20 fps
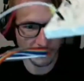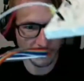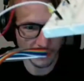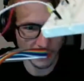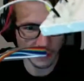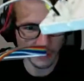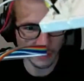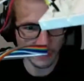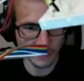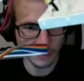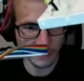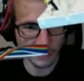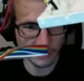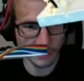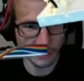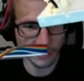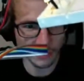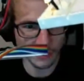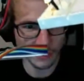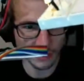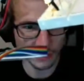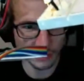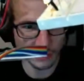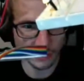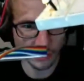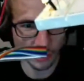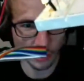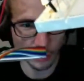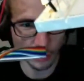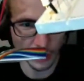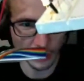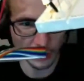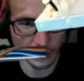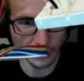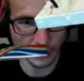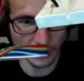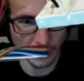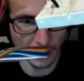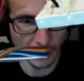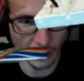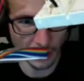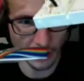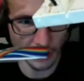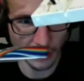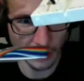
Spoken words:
mine's just like strobing like that.